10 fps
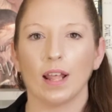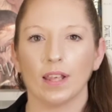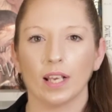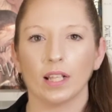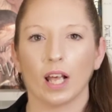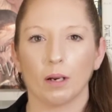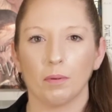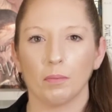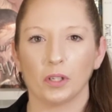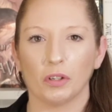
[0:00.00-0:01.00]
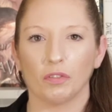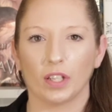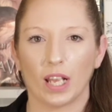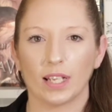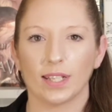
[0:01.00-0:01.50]
I think a lot of people don't
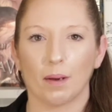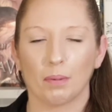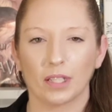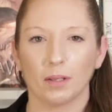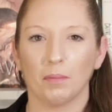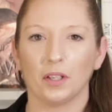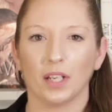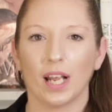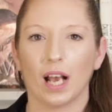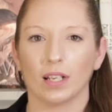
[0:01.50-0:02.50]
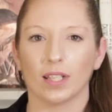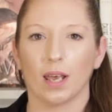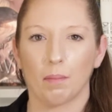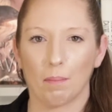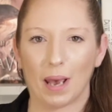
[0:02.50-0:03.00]
realize that Books A Million has
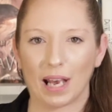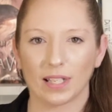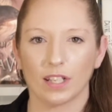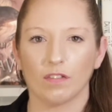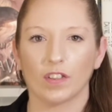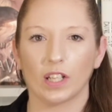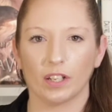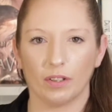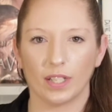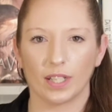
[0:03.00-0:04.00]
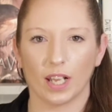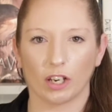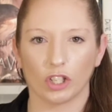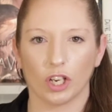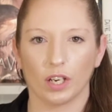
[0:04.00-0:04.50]
a massive clearance
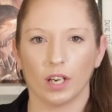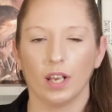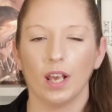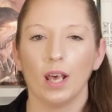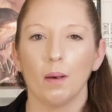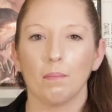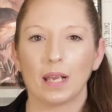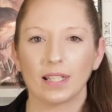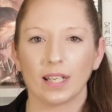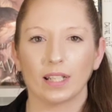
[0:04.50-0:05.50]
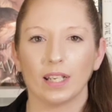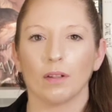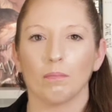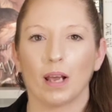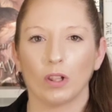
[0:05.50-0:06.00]
section.
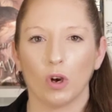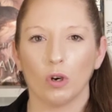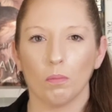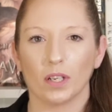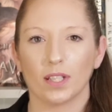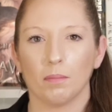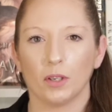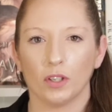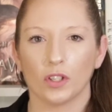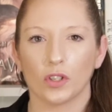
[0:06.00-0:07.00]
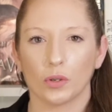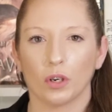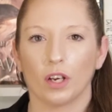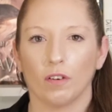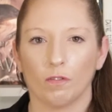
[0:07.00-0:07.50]
Basically, my local Books A Million
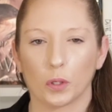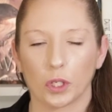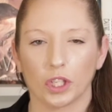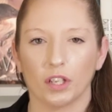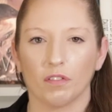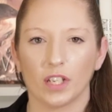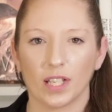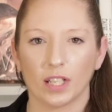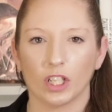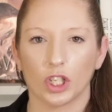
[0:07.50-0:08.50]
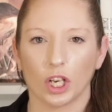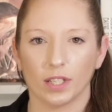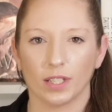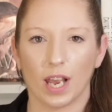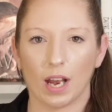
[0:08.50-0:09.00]
store unfortunately recently
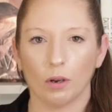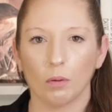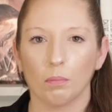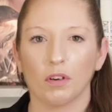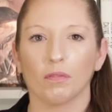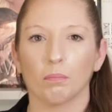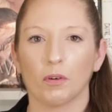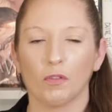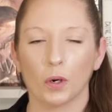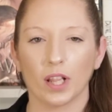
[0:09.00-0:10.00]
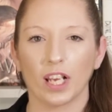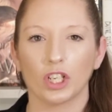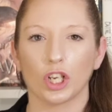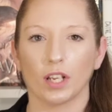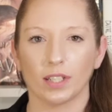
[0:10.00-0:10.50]
shut down, but before they
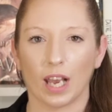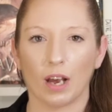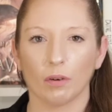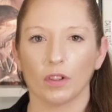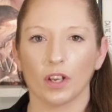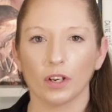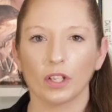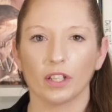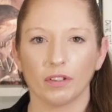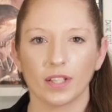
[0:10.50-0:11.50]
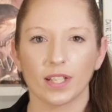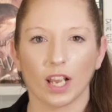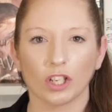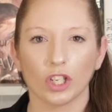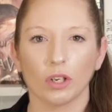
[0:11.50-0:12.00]
shut down, their clearance
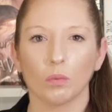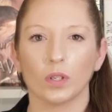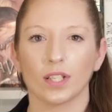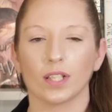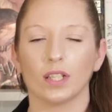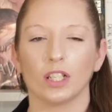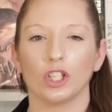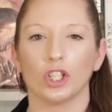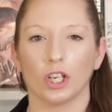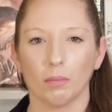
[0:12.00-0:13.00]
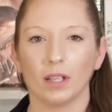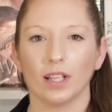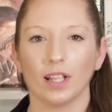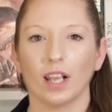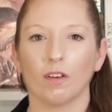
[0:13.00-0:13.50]
section was
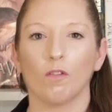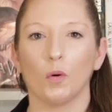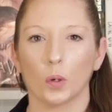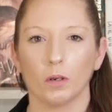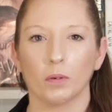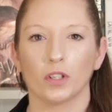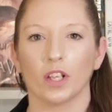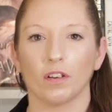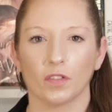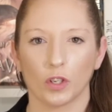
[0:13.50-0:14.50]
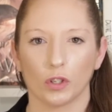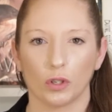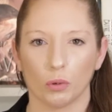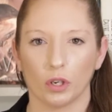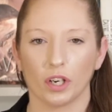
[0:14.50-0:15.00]
legitimately like 40% of their
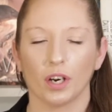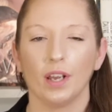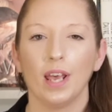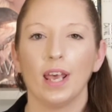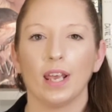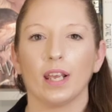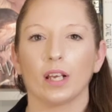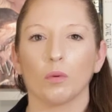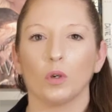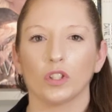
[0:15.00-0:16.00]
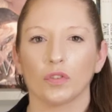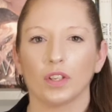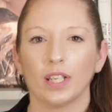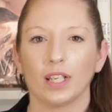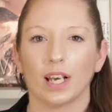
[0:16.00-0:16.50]
store. And what's
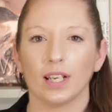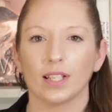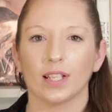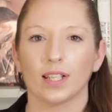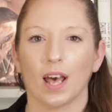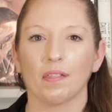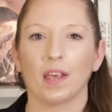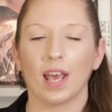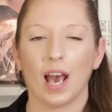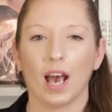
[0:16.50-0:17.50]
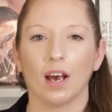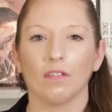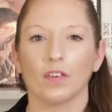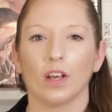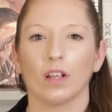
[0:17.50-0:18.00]
really nice is that they
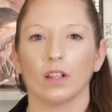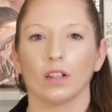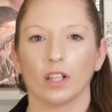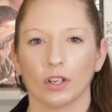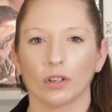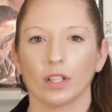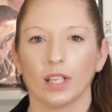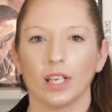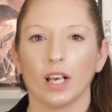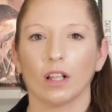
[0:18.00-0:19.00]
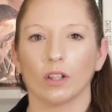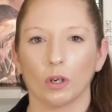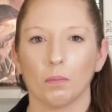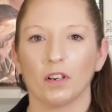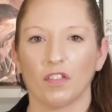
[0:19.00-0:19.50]
have literally a
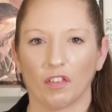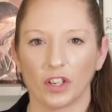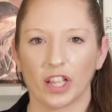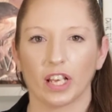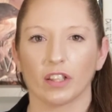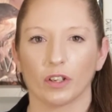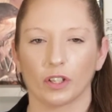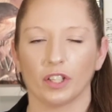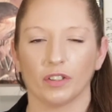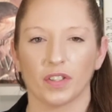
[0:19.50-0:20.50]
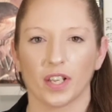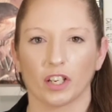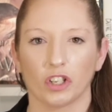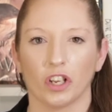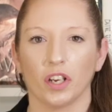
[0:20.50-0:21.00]
little bit of everything in their clearance
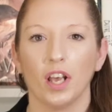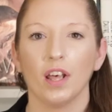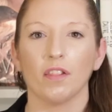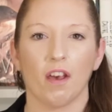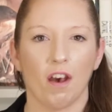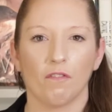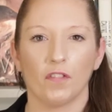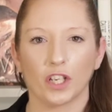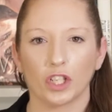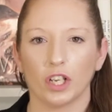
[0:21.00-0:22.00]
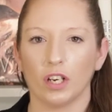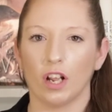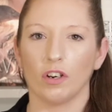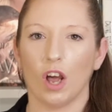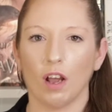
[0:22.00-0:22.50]
section. They have
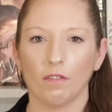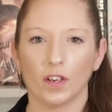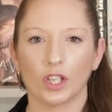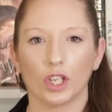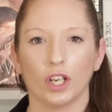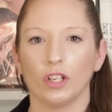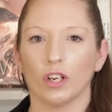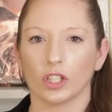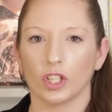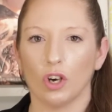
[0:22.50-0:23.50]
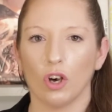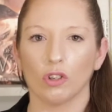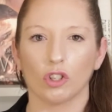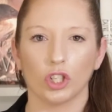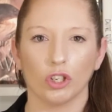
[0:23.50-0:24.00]
fiction, nonfiction, young
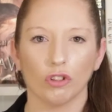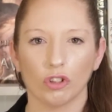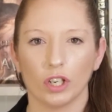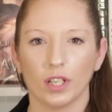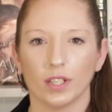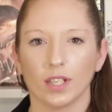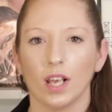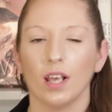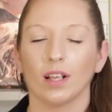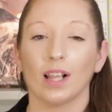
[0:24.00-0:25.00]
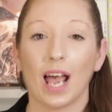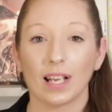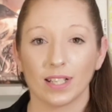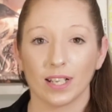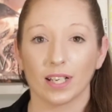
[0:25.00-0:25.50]
adult, children's,
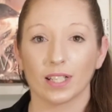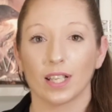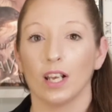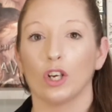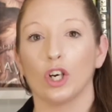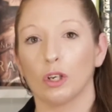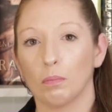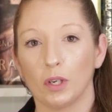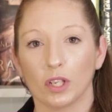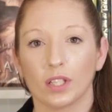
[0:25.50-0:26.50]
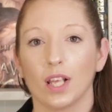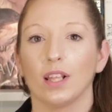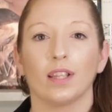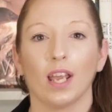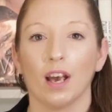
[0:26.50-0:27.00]
classics, cookbooks.
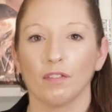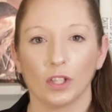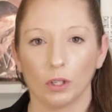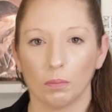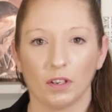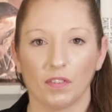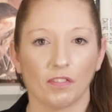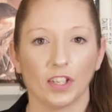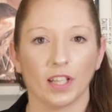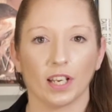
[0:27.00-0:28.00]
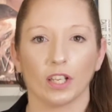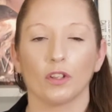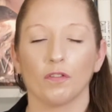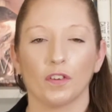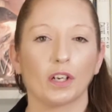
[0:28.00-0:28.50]
They have a little bit of everything,
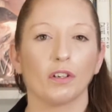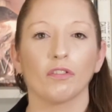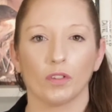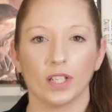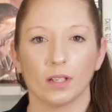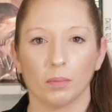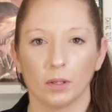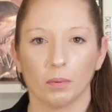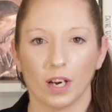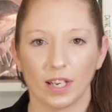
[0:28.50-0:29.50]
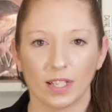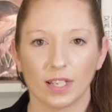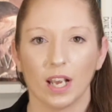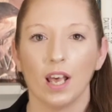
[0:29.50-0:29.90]
and they're very reasonably priced.